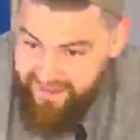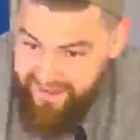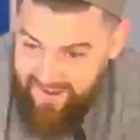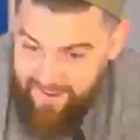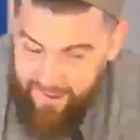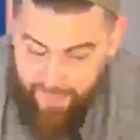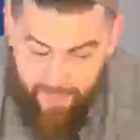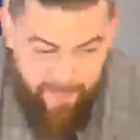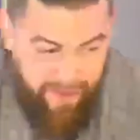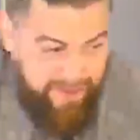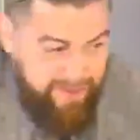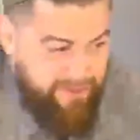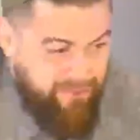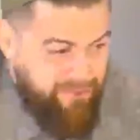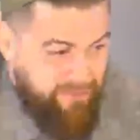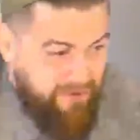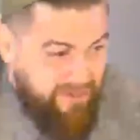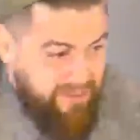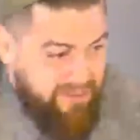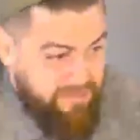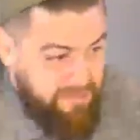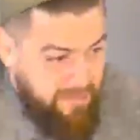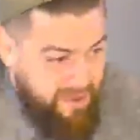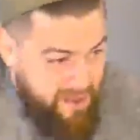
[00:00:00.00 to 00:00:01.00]
or his
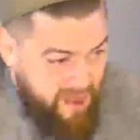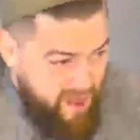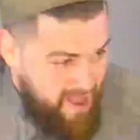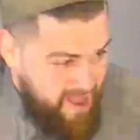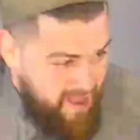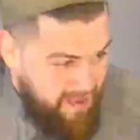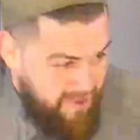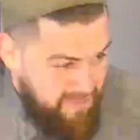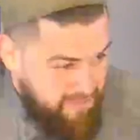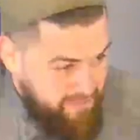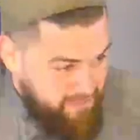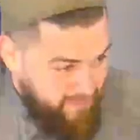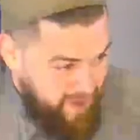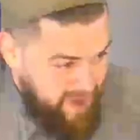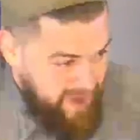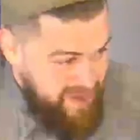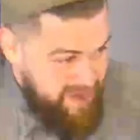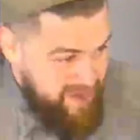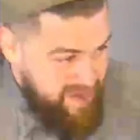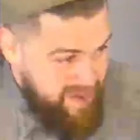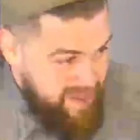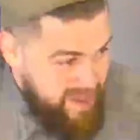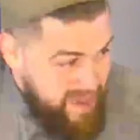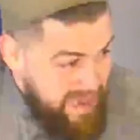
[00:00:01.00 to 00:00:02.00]
friend's mom,
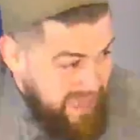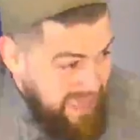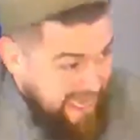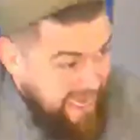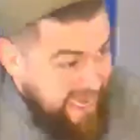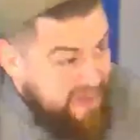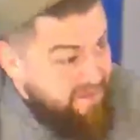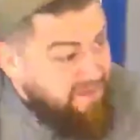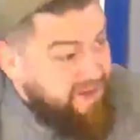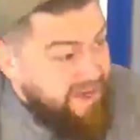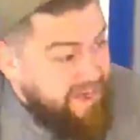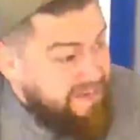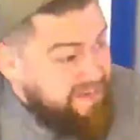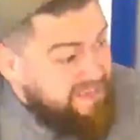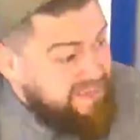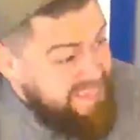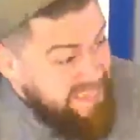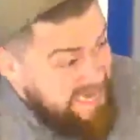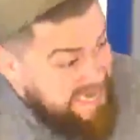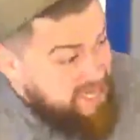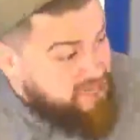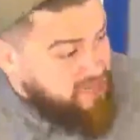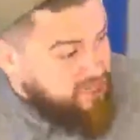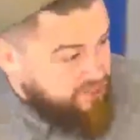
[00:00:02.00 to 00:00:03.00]
right? Even his
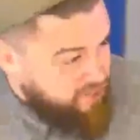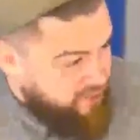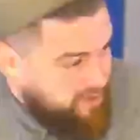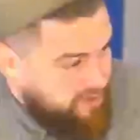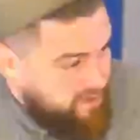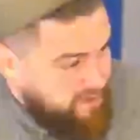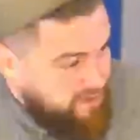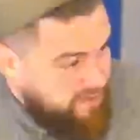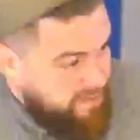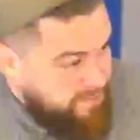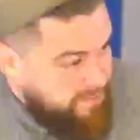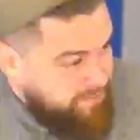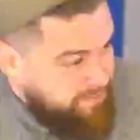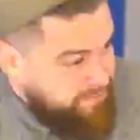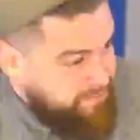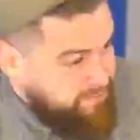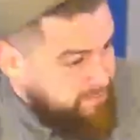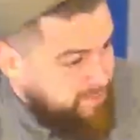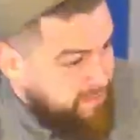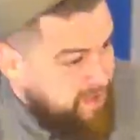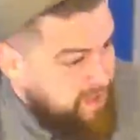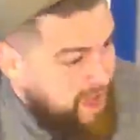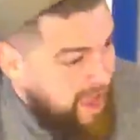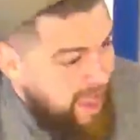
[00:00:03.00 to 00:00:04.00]
teacher.
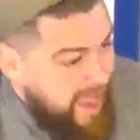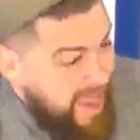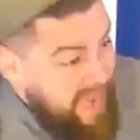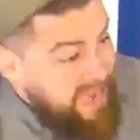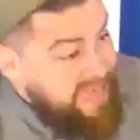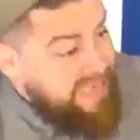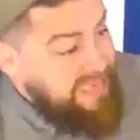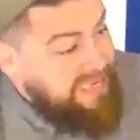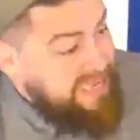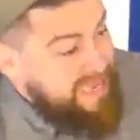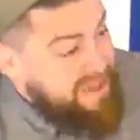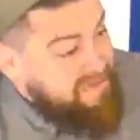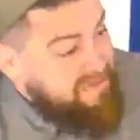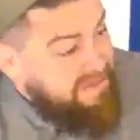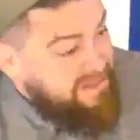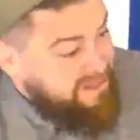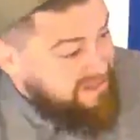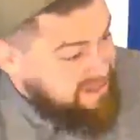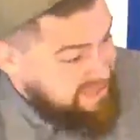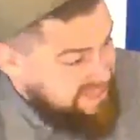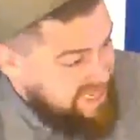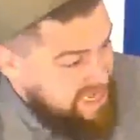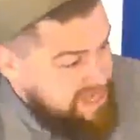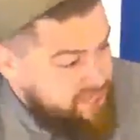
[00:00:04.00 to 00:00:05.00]
I give
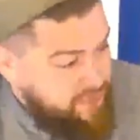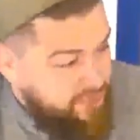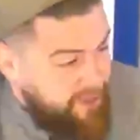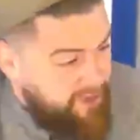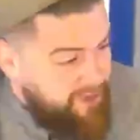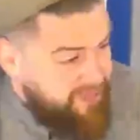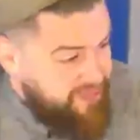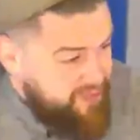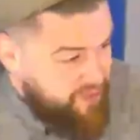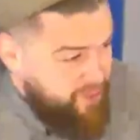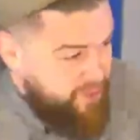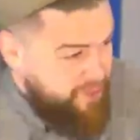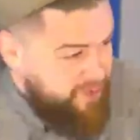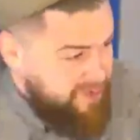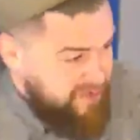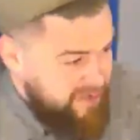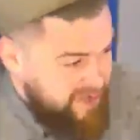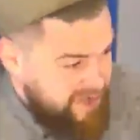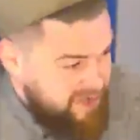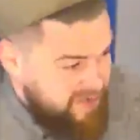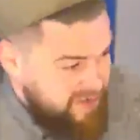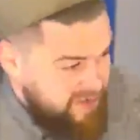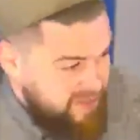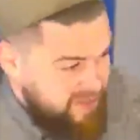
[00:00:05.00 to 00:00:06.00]
his teacher
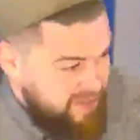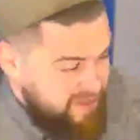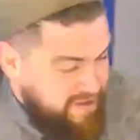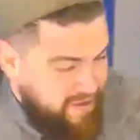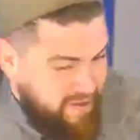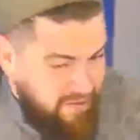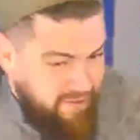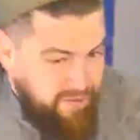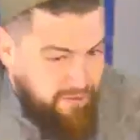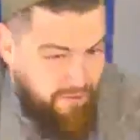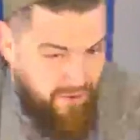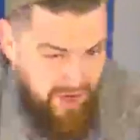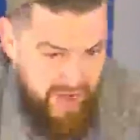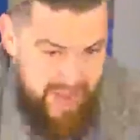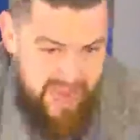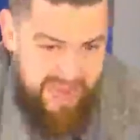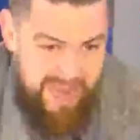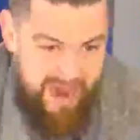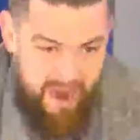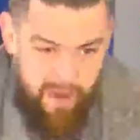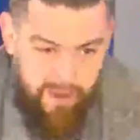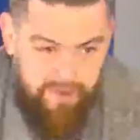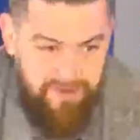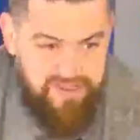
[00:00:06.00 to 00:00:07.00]
authority for
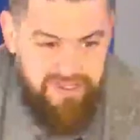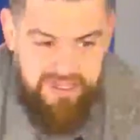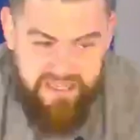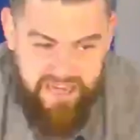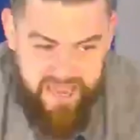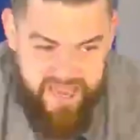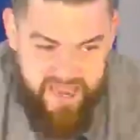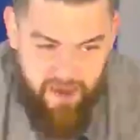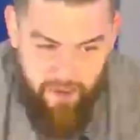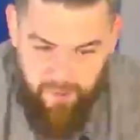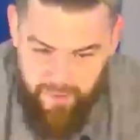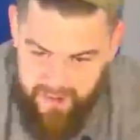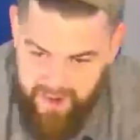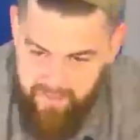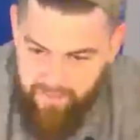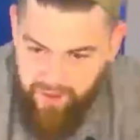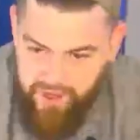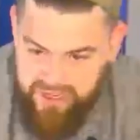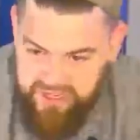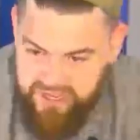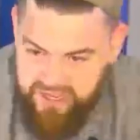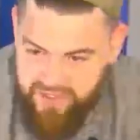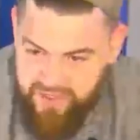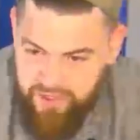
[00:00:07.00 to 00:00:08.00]
8 hours a day or whenever
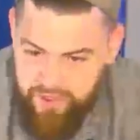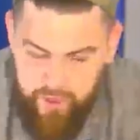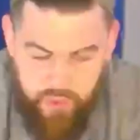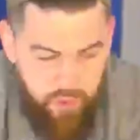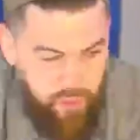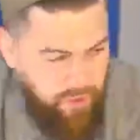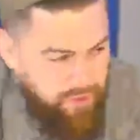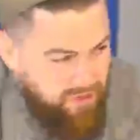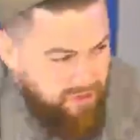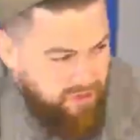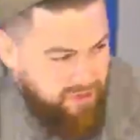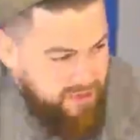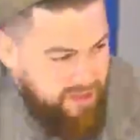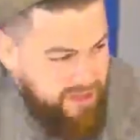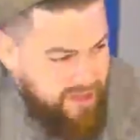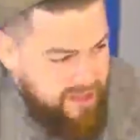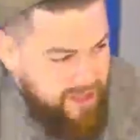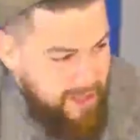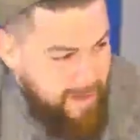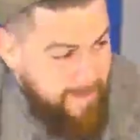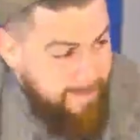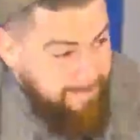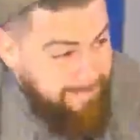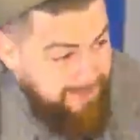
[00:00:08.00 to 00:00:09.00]
he's at school.
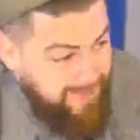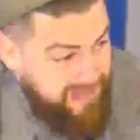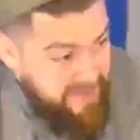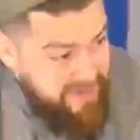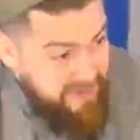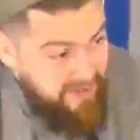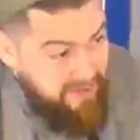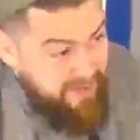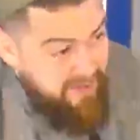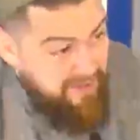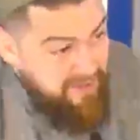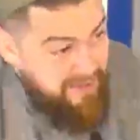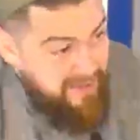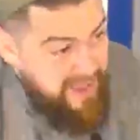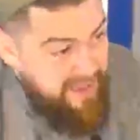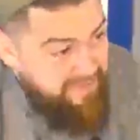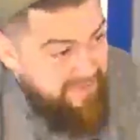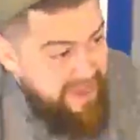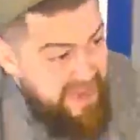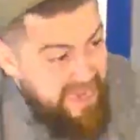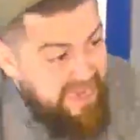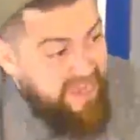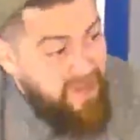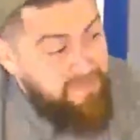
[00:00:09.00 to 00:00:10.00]
But if
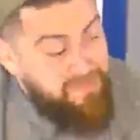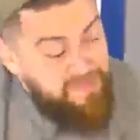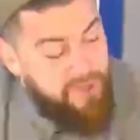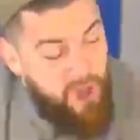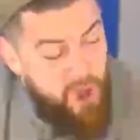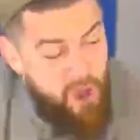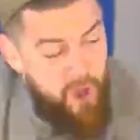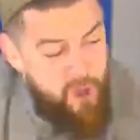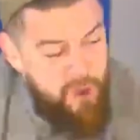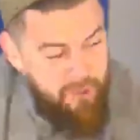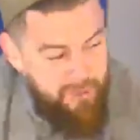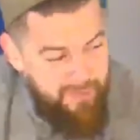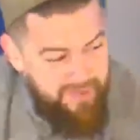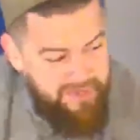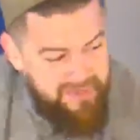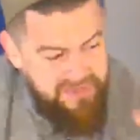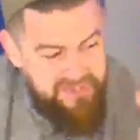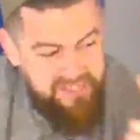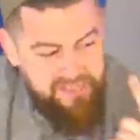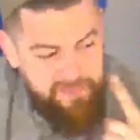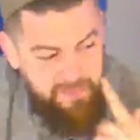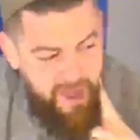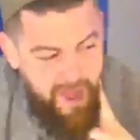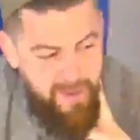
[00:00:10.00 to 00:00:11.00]
he comes home and
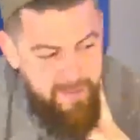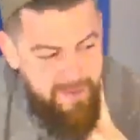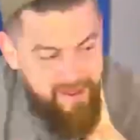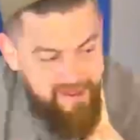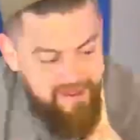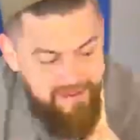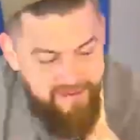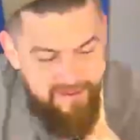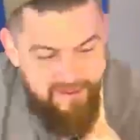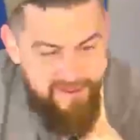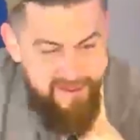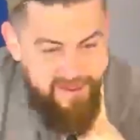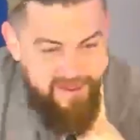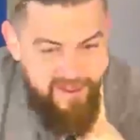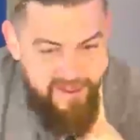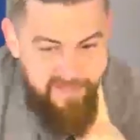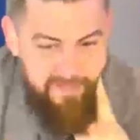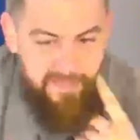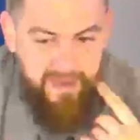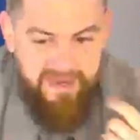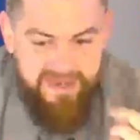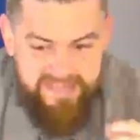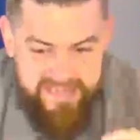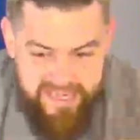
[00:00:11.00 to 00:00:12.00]
says, Baba,
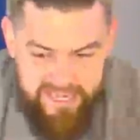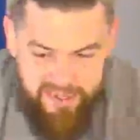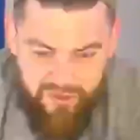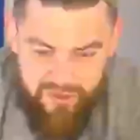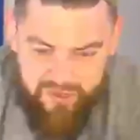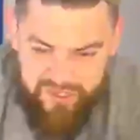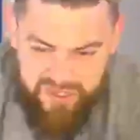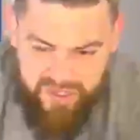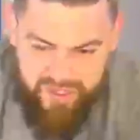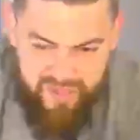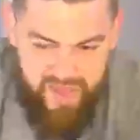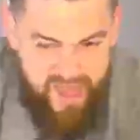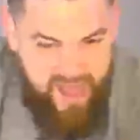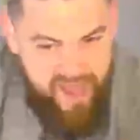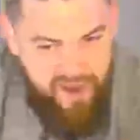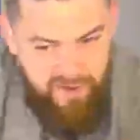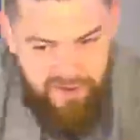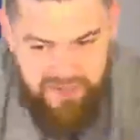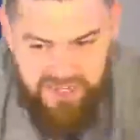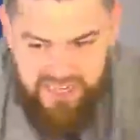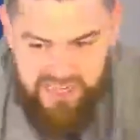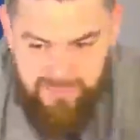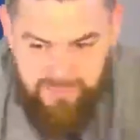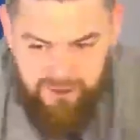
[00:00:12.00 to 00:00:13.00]
my teacher said that I
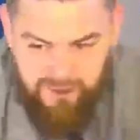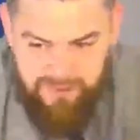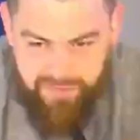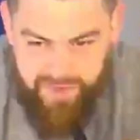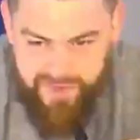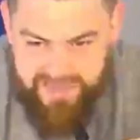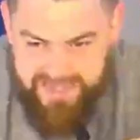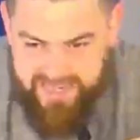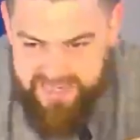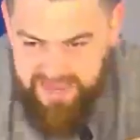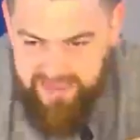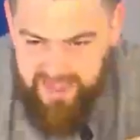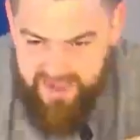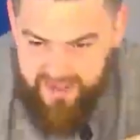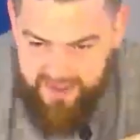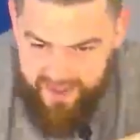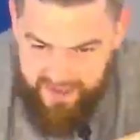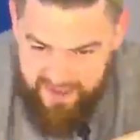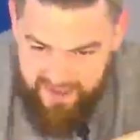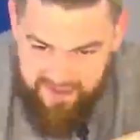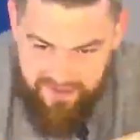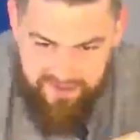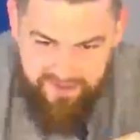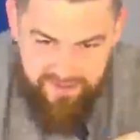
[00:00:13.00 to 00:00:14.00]
don't need to brush my teeth at
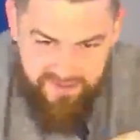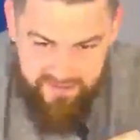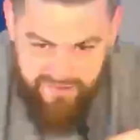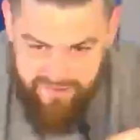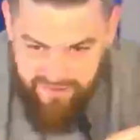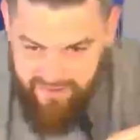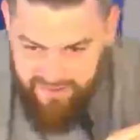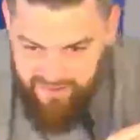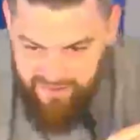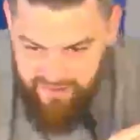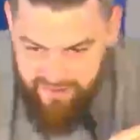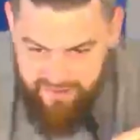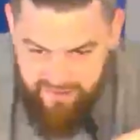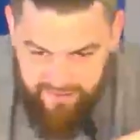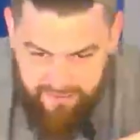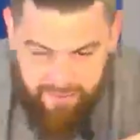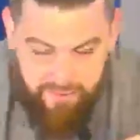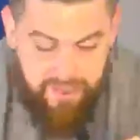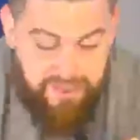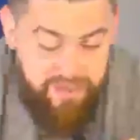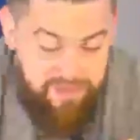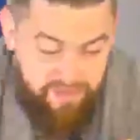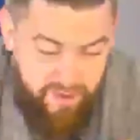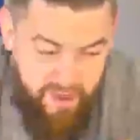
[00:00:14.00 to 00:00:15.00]
night.
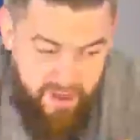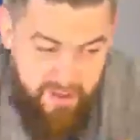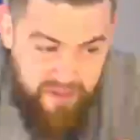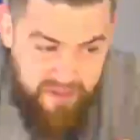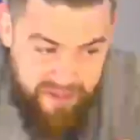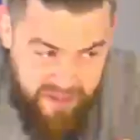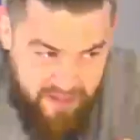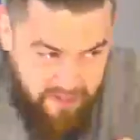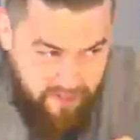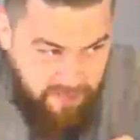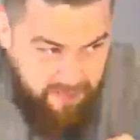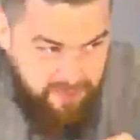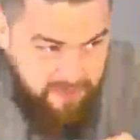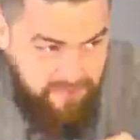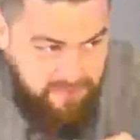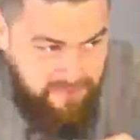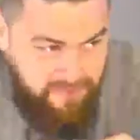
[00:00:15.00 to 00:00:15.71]
First of all, ew.